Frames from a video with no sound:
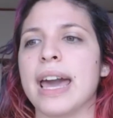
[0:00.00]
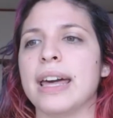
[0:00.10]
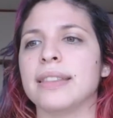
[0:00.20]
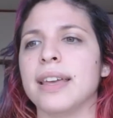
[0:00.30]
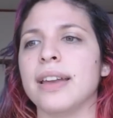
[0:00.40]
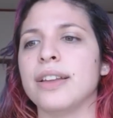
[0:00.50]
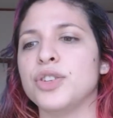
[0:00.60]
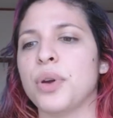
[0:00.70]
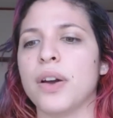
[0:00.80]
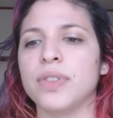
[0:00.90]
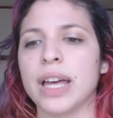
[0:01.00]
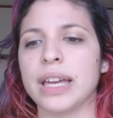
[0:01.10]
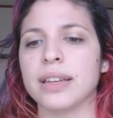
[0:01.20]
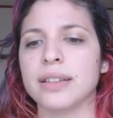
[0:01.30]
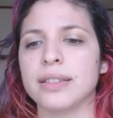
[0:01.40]
And they do have
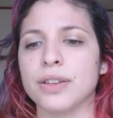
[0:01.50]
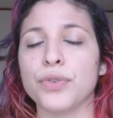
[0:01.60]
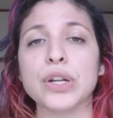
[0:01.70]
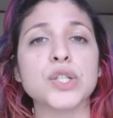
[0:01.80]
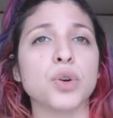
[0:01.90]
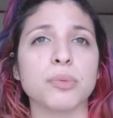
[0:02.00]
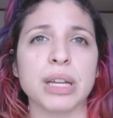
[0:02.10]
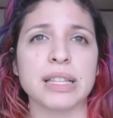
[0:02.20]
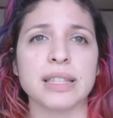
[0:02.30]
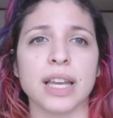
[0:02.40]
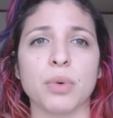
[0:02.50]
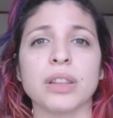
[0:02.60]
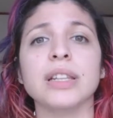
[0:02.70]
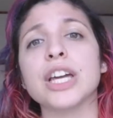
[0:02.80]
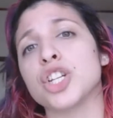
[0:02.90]
like different assortments like
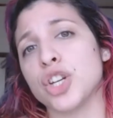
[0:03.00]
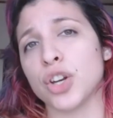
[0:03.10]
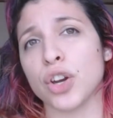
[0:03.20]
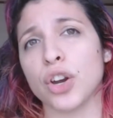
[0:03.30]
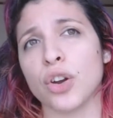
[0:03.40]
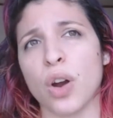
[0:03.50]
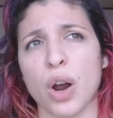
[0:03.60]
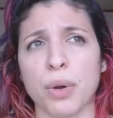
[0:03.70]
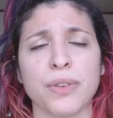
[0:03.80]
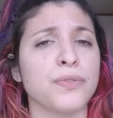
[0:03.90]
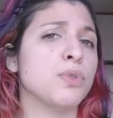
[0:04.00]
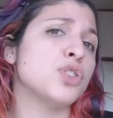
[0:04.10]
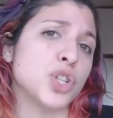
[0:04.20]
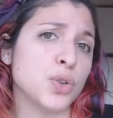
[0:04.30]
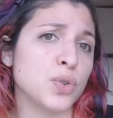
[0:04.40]
with less sugar or with
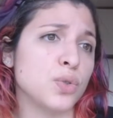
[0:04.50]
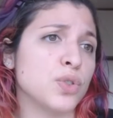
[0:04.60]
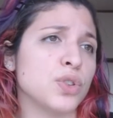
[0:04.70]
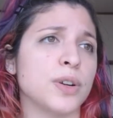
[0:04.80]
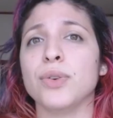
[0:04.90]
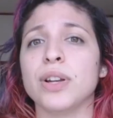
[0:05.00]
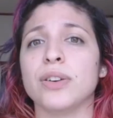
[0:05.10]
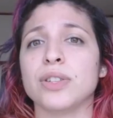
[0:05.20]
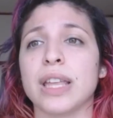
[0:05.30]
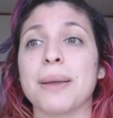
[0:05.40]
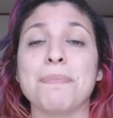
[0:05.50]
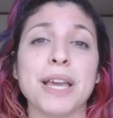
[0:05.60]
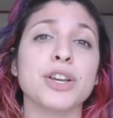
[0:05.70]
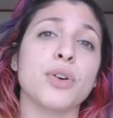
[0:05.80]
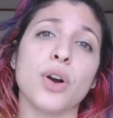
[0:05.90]
fruit juice, and you can also like
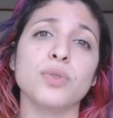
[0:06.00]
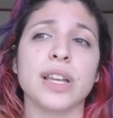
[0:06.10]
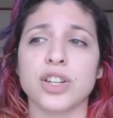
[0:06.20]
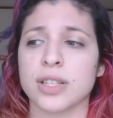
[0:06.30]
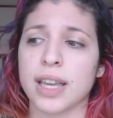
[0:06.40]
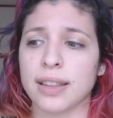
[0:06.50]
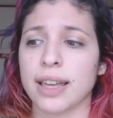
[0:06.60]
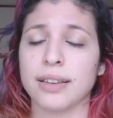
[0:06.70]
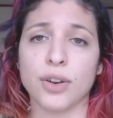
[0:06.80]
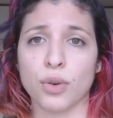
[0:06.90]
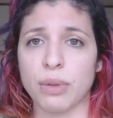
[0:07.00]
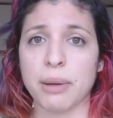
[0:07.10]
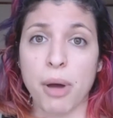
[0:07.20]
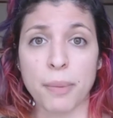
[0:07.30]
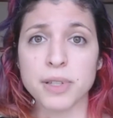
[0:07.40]
make your own, like just get like your own
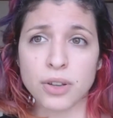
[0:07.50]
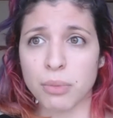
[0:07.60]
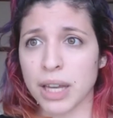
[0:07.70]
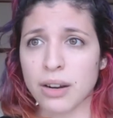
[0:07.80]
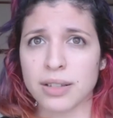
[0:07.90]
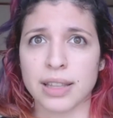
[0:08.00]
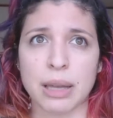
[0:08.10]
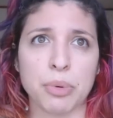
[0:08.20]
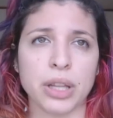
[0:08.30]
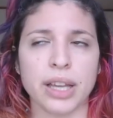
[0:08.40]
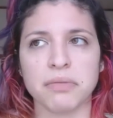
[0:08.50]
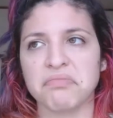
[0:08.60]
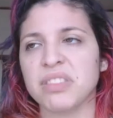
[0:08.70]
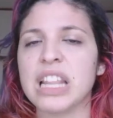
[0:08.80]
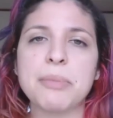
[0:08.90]
like popsicle makers and like put like
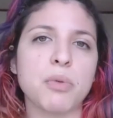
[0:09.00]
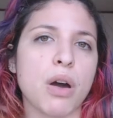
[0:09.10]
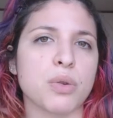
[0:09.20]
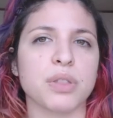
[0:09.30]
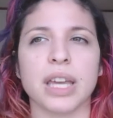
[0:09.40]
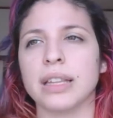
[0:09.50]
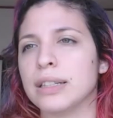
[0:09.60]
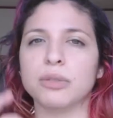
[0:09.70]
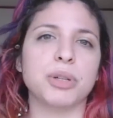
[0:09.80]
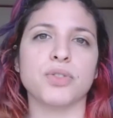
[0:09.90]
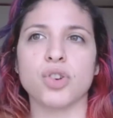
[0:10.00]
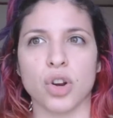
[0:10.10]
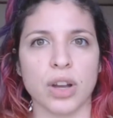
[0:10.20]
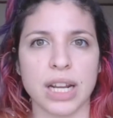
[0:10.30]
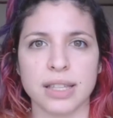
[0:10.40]
lemon water with like a little bit of
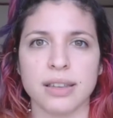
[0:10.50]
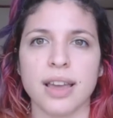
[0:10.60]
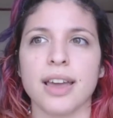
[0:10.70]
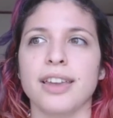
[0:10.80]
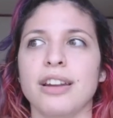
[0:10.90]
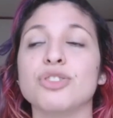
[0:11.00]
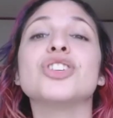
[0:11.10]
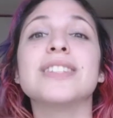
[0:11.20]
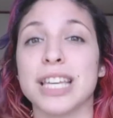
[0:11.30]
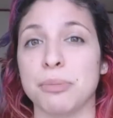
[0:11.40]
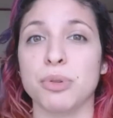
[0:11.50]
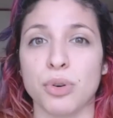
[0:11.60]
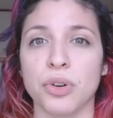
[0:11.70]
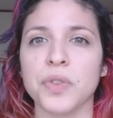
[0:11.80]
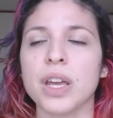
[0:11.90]
sugar in it, you know, just to keep you
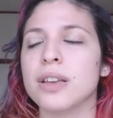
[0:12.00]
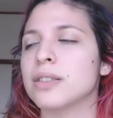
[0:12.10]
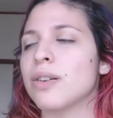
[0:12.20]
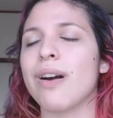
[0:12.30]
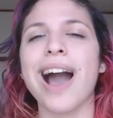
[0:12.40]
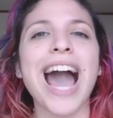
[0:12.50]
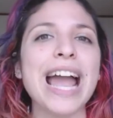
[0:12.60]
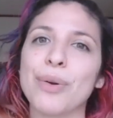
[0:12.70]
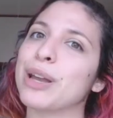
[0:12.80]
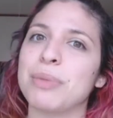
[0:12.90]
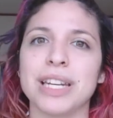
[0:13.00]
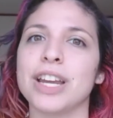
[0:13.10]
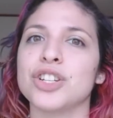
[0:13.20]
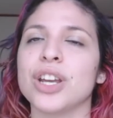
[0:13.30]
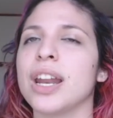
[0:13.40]
cool. So high
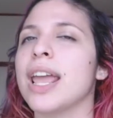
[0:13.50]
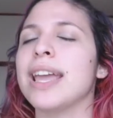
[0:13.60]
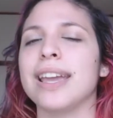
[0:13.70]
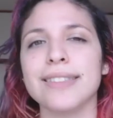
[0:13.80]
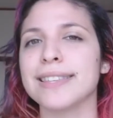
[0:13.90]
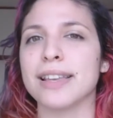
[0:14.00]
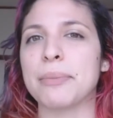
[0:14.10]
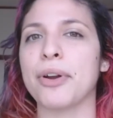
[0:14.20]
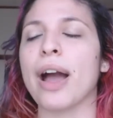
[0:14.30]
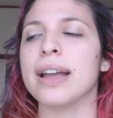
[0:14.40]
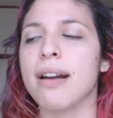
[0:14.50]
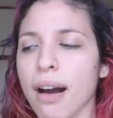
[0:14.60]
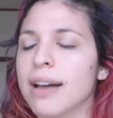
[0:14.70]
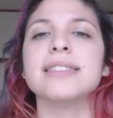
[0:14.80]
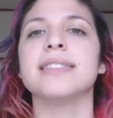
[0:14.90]
recommendation in the summer. I
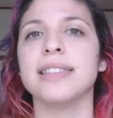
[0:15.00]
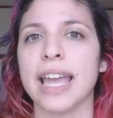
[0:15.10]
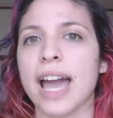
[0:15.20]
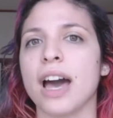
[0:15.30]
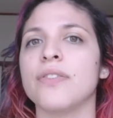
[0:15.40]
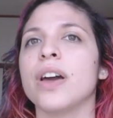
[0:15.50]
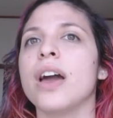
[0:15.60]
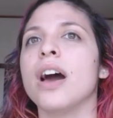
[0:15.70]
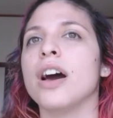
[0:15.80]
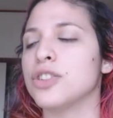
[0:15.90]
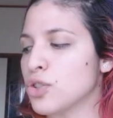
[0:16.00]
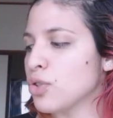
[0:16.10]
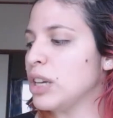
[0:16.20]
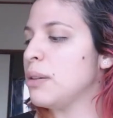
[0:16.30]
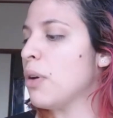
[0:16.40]
constantly have a
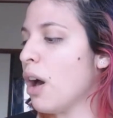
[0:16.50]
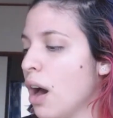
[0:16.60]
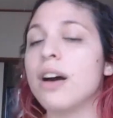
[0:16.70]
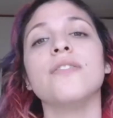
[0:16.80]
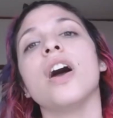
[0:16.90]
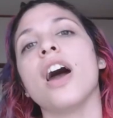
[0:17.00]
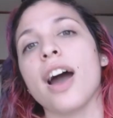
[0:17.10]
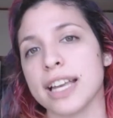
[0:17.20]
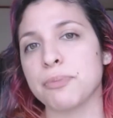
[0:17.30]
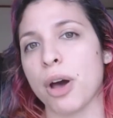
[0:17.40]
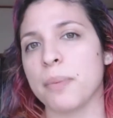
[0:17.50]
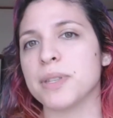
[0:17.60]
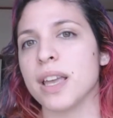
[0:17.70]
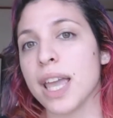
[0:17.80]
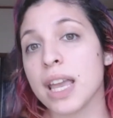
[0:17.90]
stream of ice
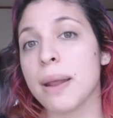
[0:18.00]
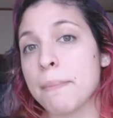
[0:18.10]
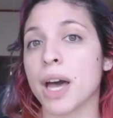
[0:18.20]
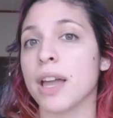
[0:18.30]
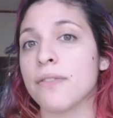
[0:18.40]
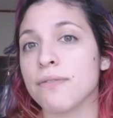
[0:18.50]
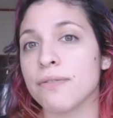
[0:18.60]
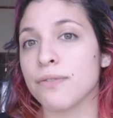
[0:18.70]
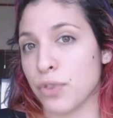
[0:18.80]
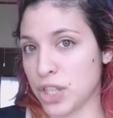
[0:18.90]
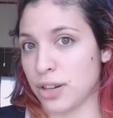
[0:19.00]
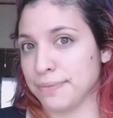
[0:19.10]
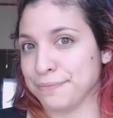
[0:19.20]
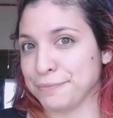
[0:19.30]
pops in my freezer.